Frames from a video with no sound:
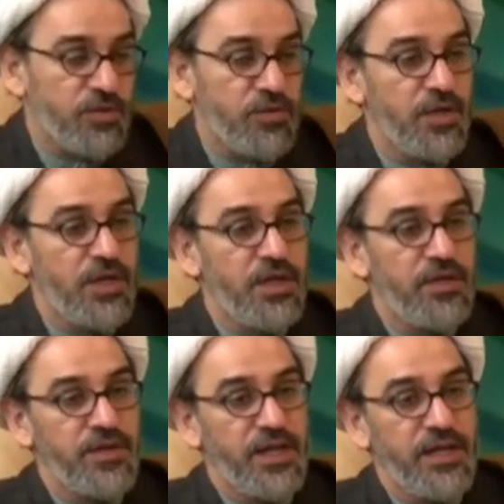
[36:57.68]
to
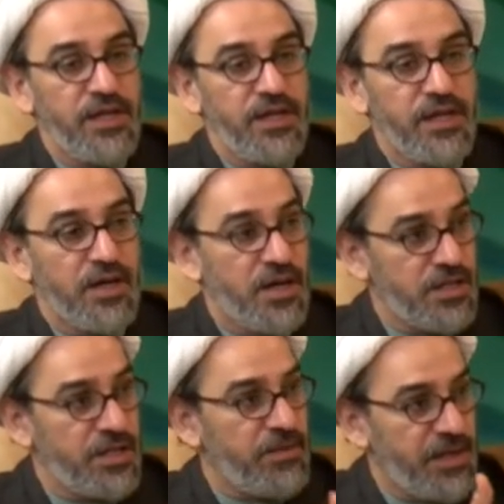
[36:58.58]
really hurt
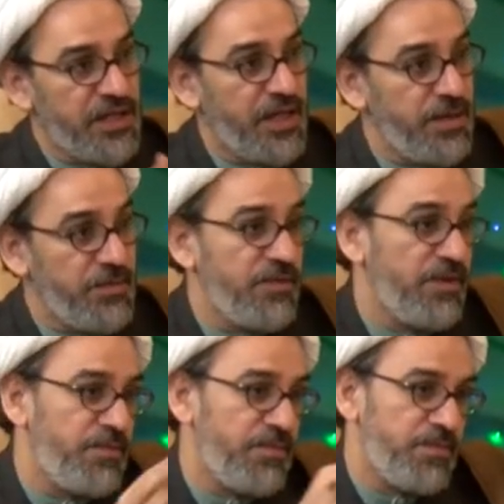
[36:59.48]
him and kill him,
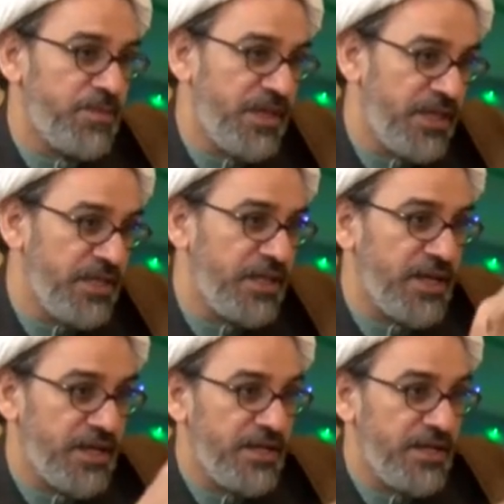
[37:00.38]
even thinking that,